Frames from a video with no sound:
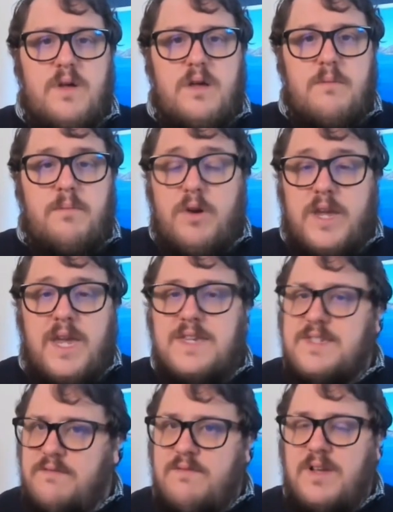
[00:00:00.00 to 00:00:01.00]

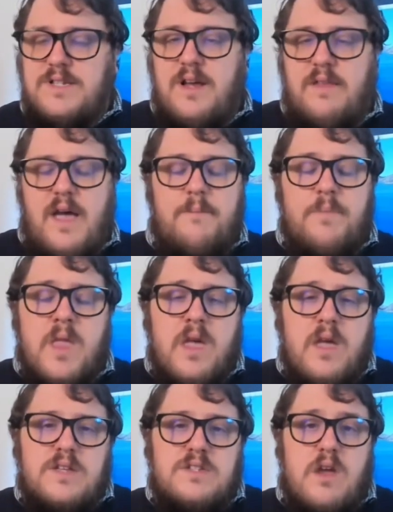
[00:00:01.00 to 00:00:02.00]
bookings and things like that.
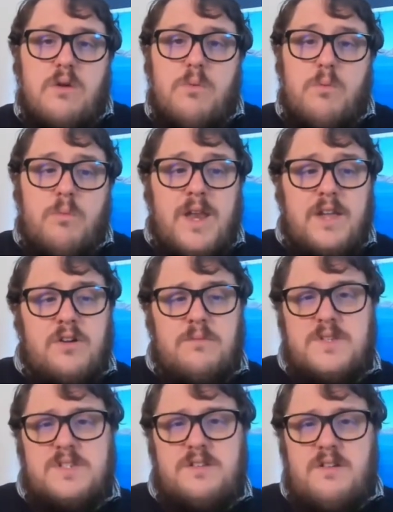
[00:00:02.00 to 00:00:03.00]
So when it
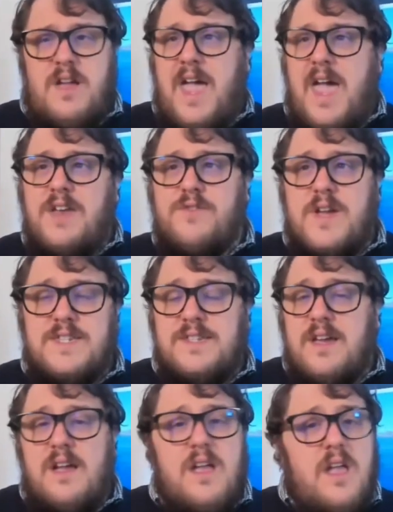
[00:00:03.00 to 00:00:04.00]
comes to a
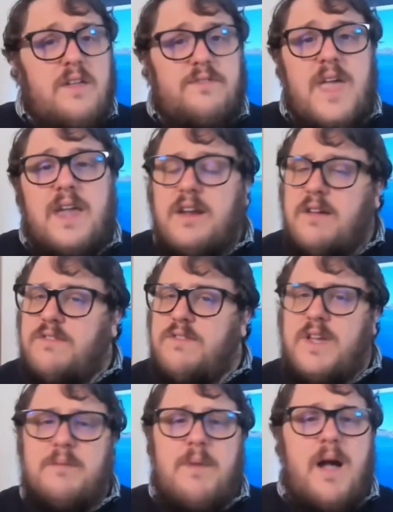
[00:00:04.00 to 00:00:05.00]
hairdresser, they're going to have to
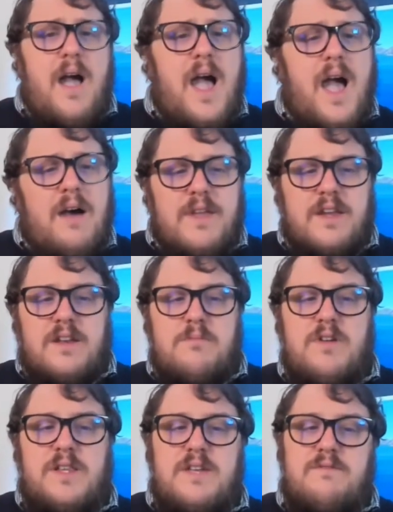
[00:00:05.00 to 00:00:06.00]
think about how they're going to
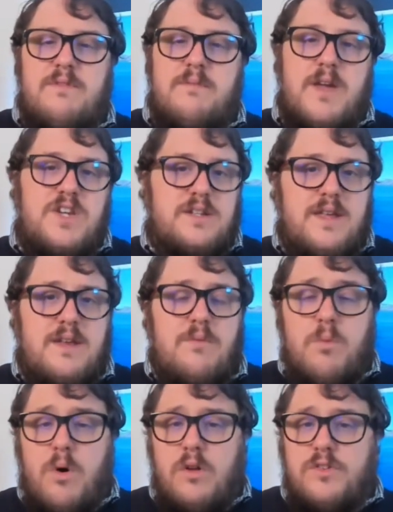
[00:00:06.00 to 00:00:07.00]
bring the information in,
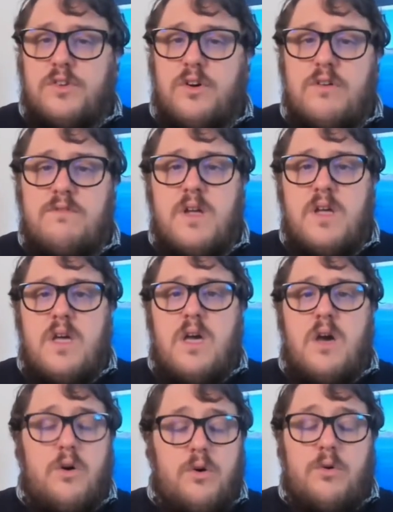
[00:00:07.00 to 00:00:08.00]
what sort of,
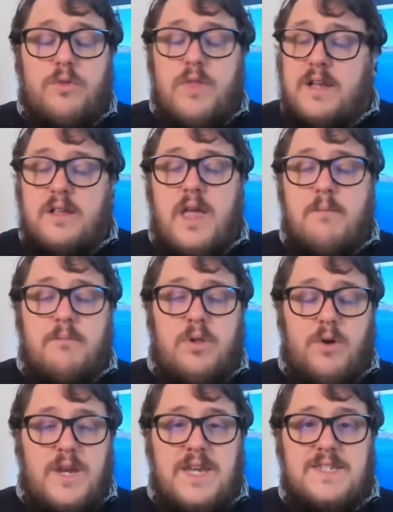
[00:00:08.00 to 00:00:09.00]
or their
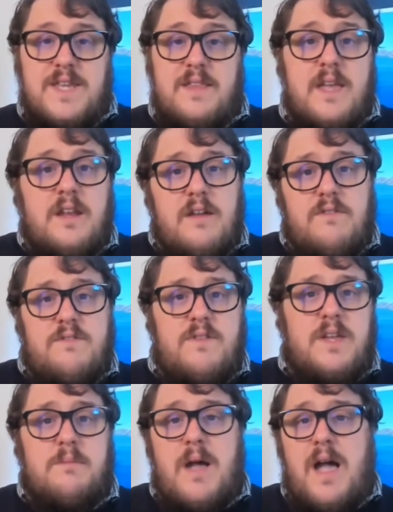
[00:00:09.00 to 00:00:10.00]
employees in. They're going to have to
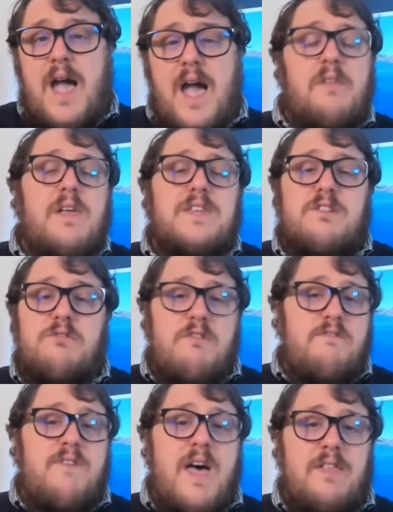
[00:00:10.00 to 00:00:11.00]
think about how that's going to
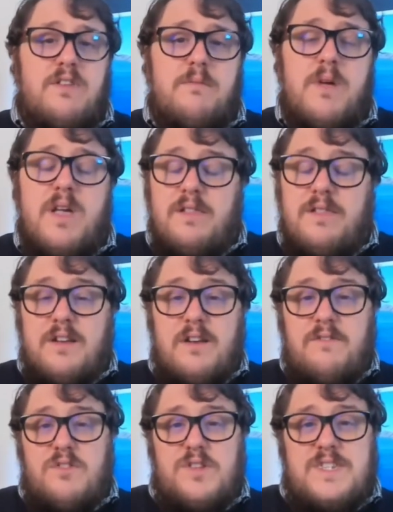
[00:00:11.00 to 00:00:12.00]
affect them. They're going to
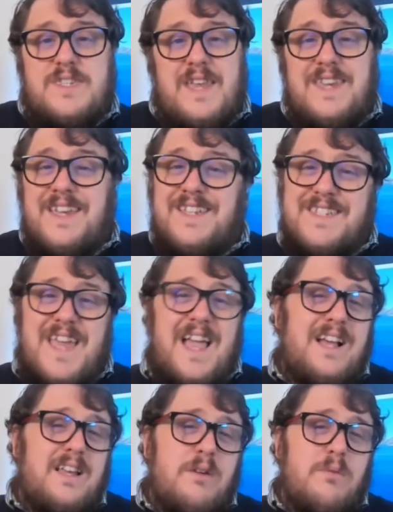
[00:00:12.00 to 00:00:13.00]
have to understand
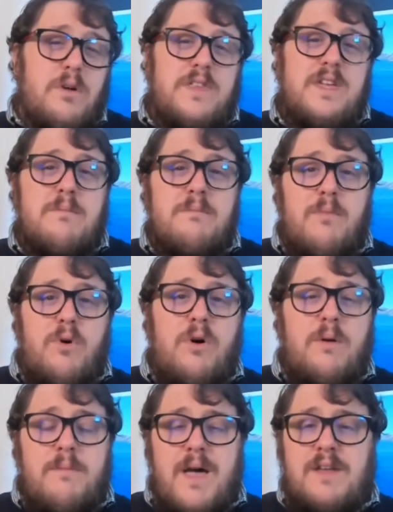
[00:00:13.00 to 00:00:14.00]
exactly what the
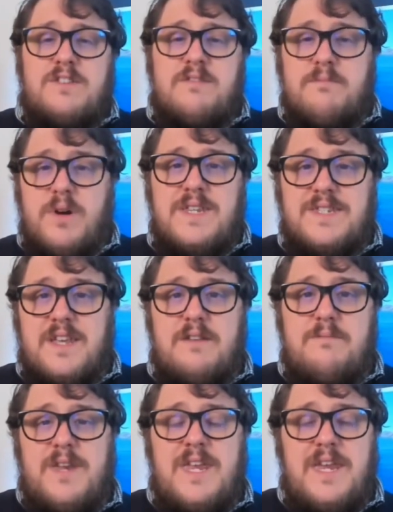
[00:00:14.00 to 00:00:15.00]
amount of money is going to
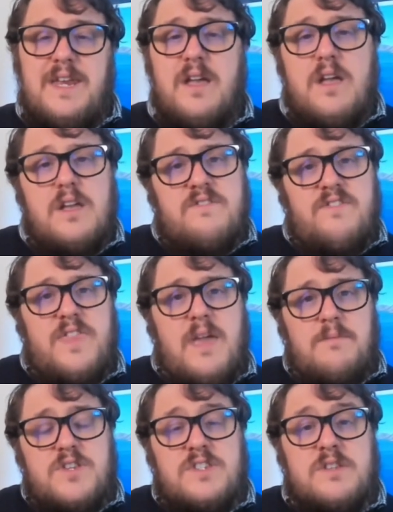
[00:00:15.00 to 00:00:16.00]
need for
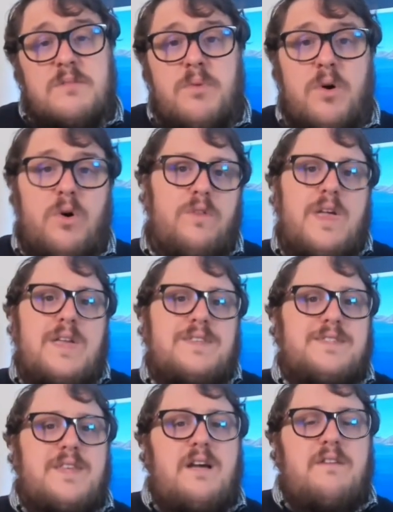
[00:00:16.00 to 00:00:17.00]
them to support their
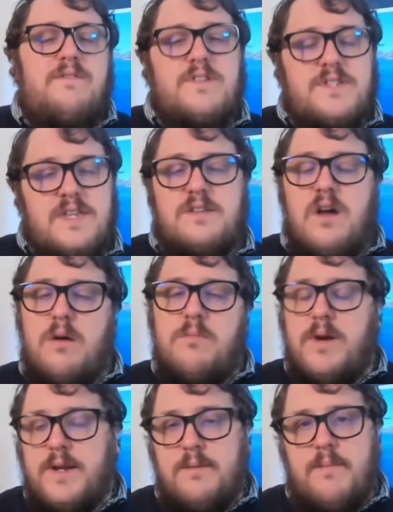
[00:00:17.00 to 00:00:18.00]
staff as they start
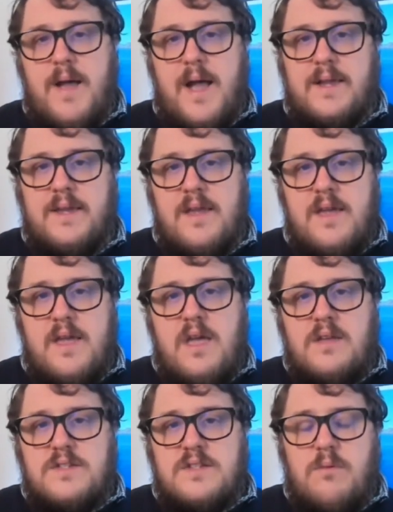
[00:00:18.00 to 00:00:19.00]
bringing them back.
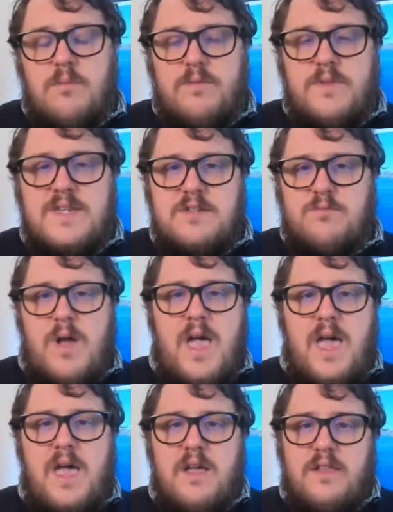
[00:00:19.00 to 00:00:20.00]
So this is
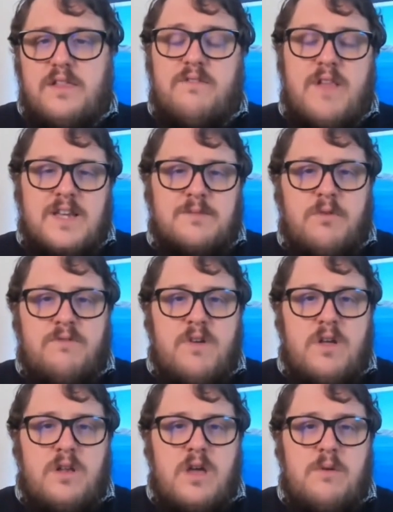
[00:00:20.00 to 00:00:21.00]
where the flexible
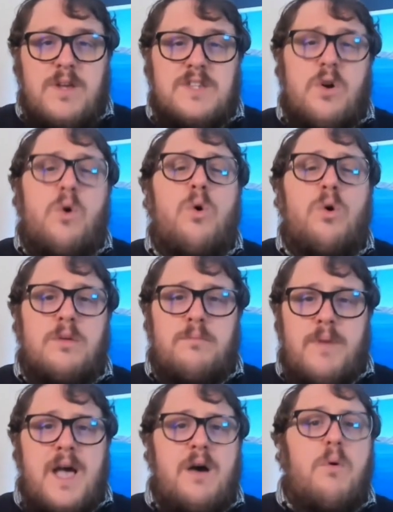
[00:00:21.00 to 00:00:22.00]
furlough is all
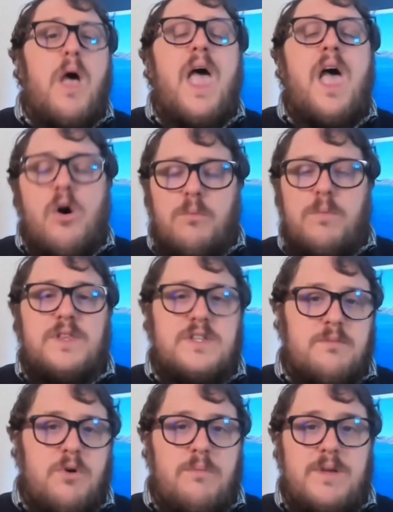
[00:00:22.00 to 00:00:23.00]
about helping the
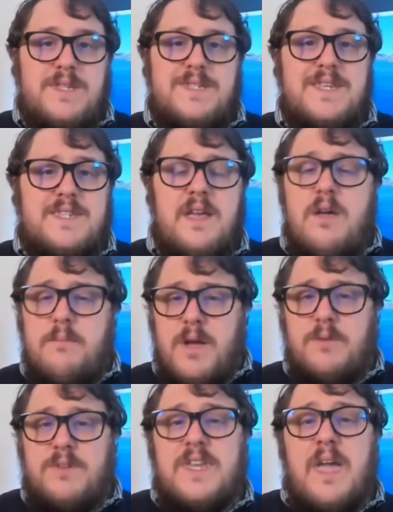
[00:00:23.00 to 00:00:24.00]
small business be
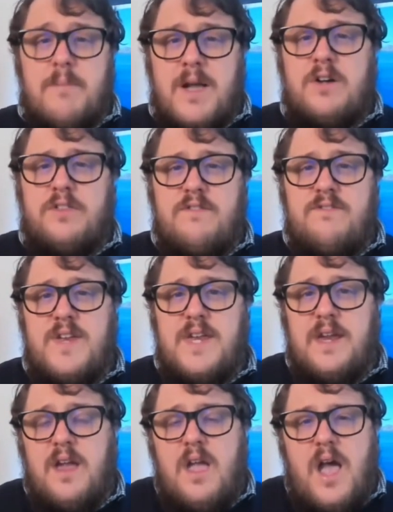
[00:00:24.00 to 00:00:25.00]
able to get back on their
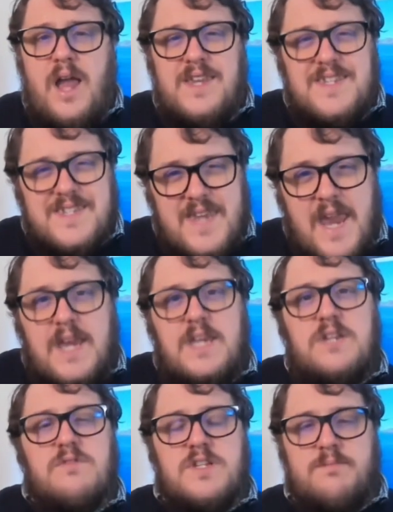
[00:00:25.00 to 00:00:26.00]
feet and a
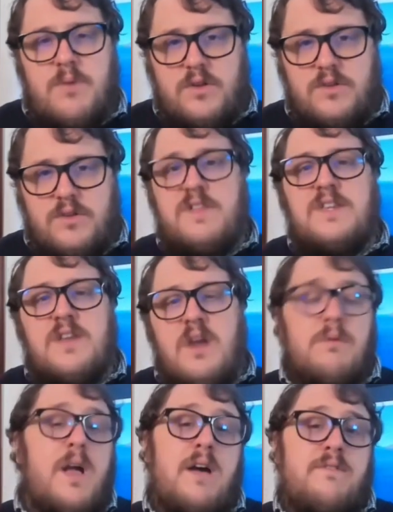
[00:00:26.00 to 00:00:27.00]
staged response. So they
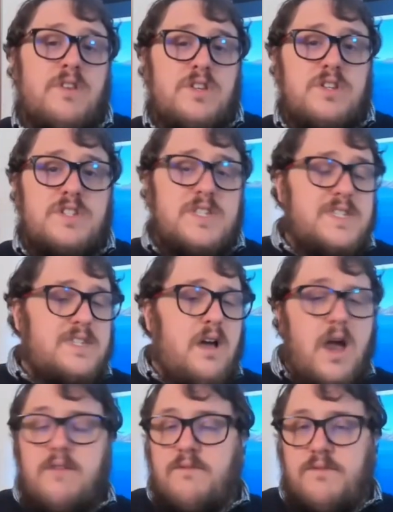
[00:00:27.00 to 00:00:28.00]
don't have to just
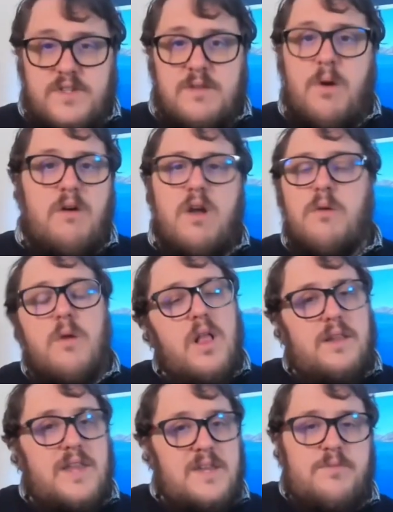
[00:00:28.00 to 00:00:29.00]
decide tomorrow,
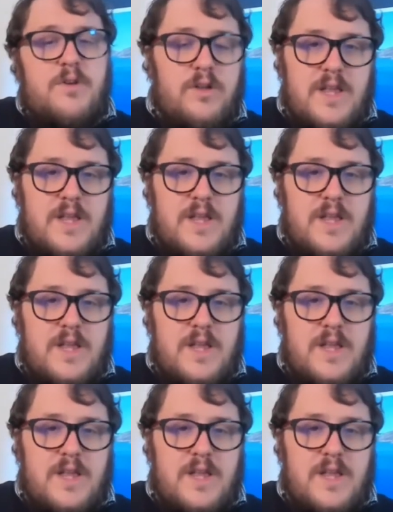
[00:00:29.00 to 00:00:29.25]
let's bring all our